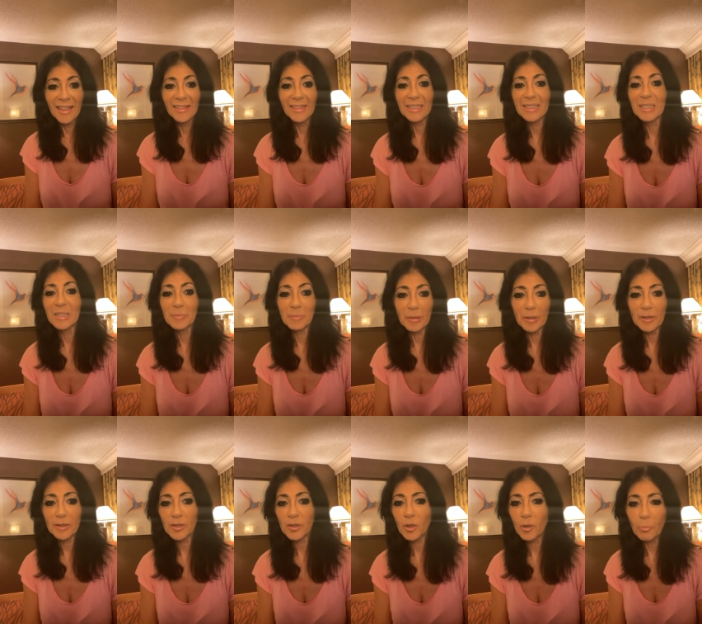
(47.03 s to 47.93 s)
The
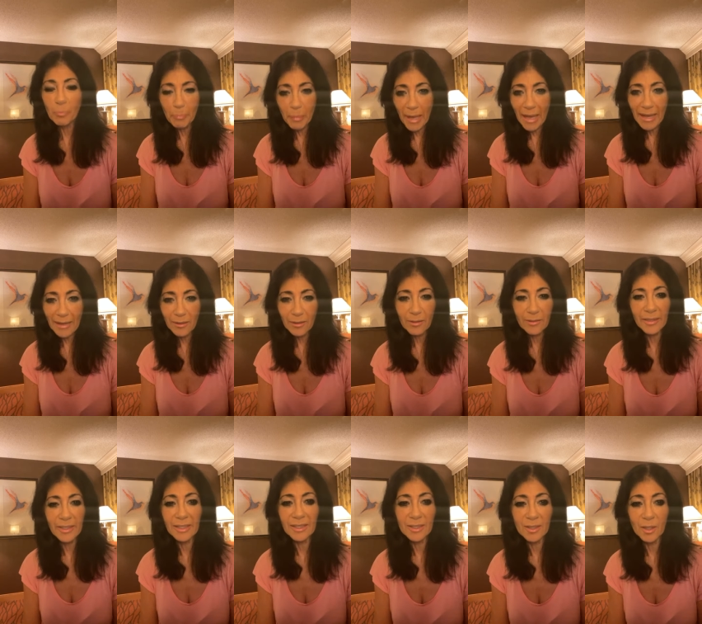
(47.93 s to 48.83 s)
spiritual battle
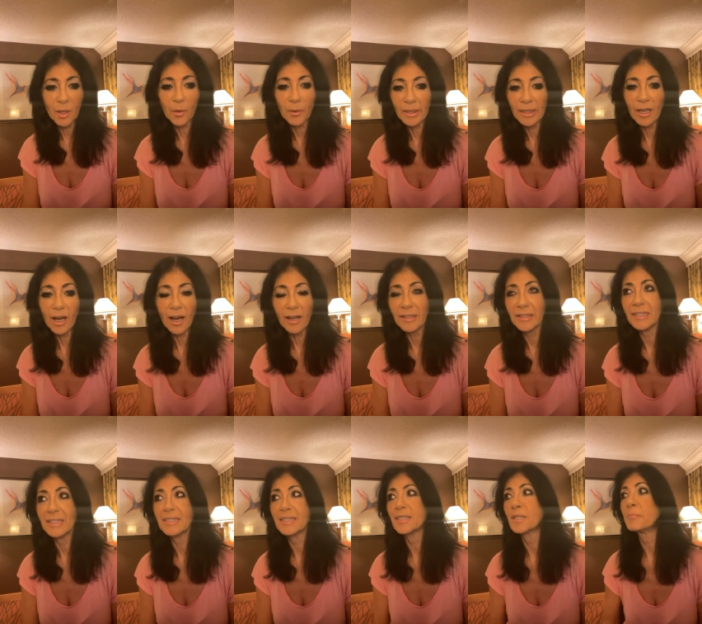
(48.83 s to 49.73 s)
that is going on
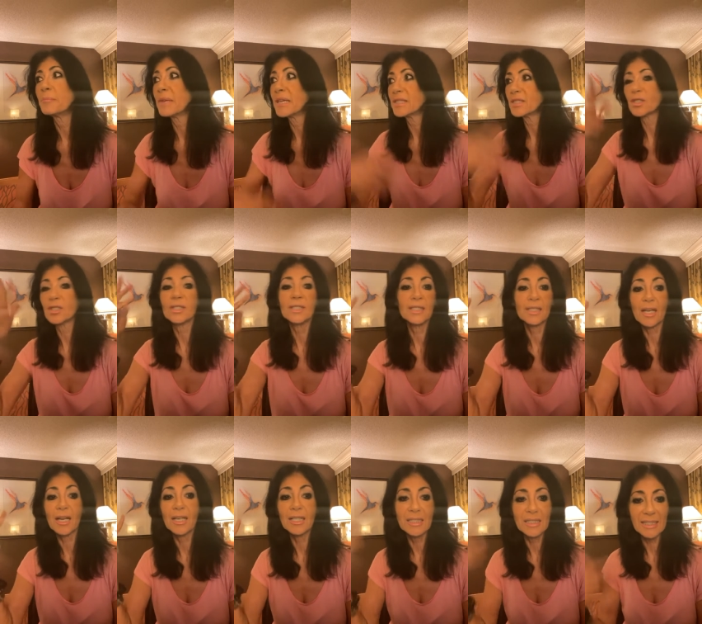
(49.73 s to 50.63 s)
in dimensions
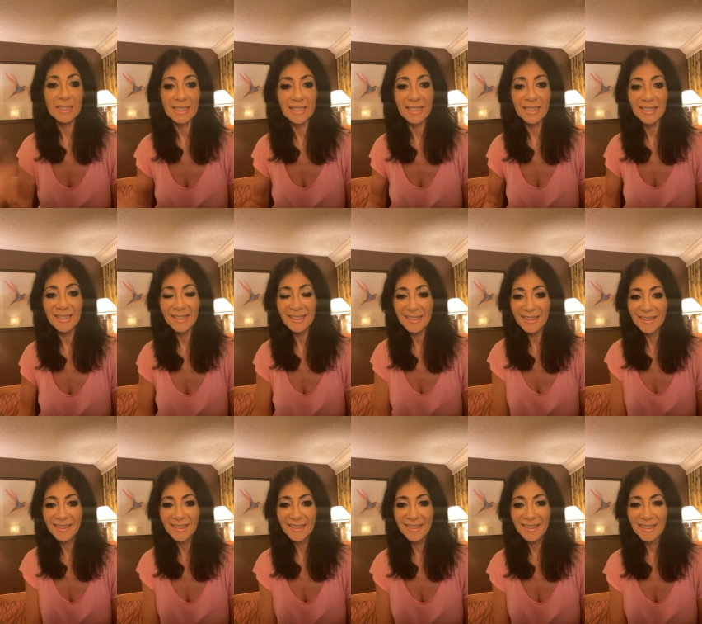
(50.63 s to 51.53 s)
unseen,
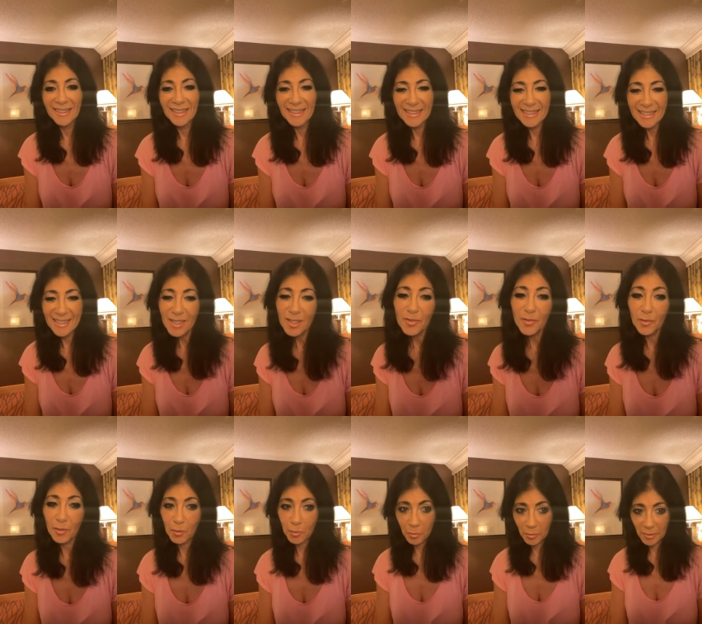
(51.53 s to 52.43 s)
is this
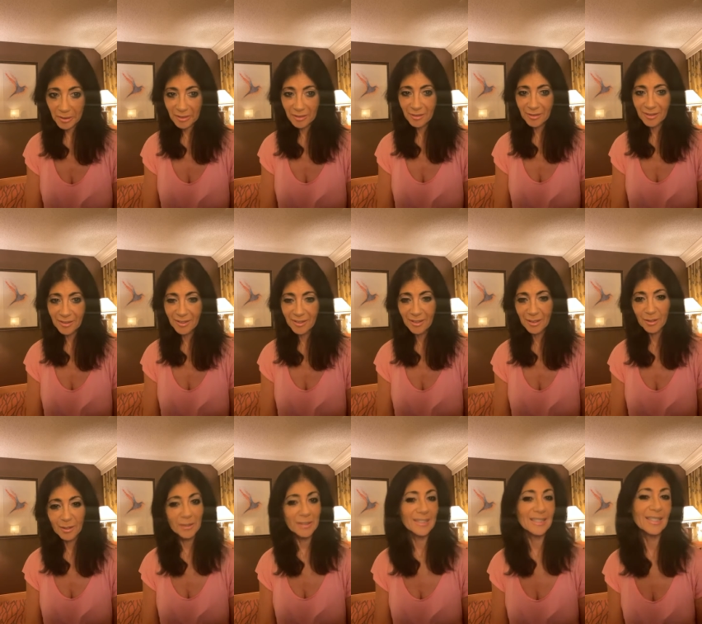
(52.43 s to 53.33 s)
for real
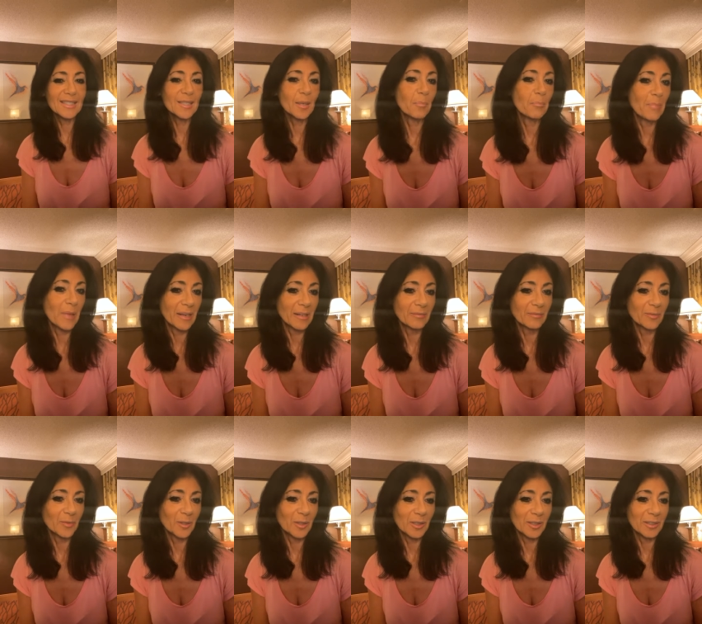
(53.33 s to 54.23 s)
or is this a
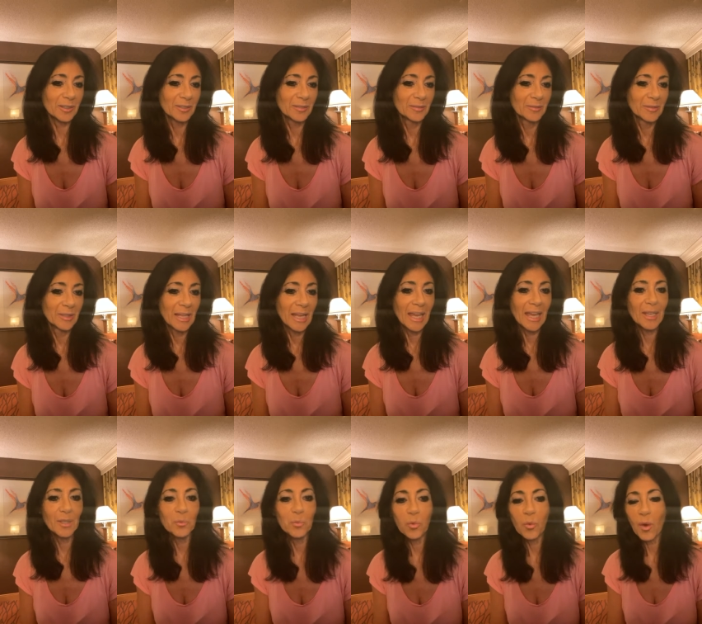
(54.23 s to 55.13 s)
metaphor?
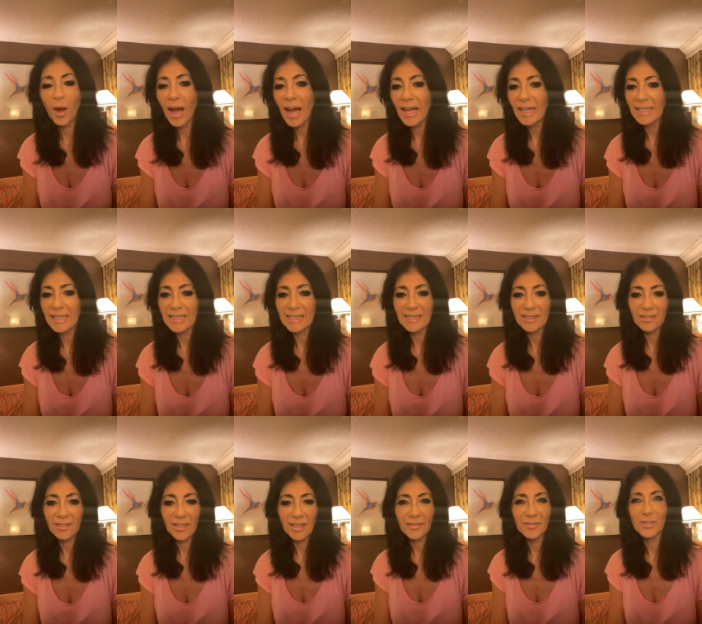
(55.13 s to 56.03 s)
And why is
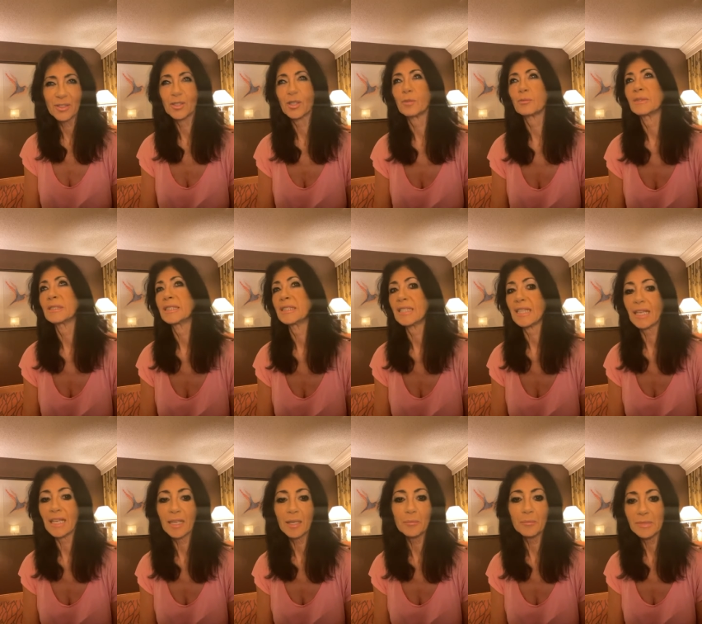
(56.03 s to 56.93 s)
life so
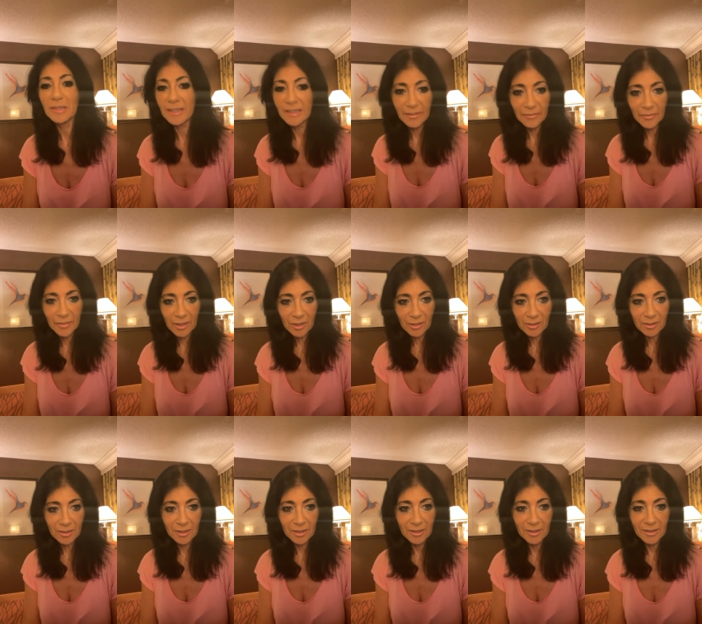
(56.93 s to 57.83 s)
damn
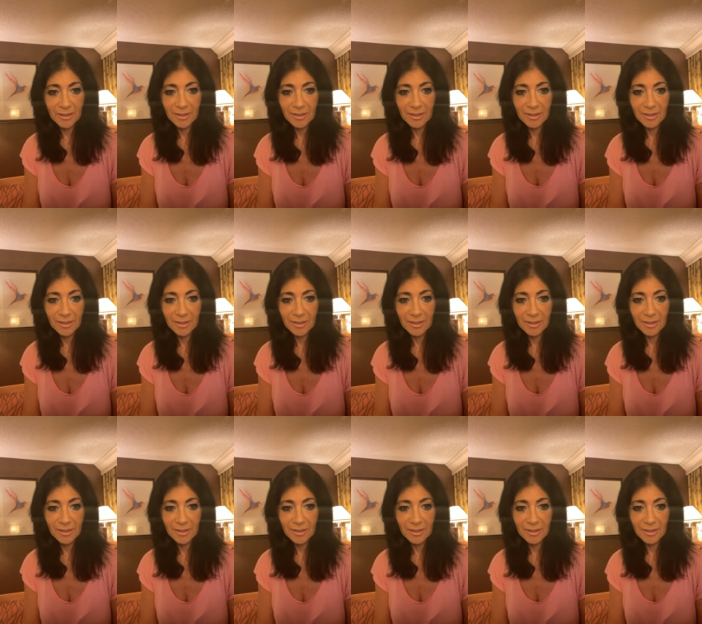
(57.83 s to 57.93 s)
difficult?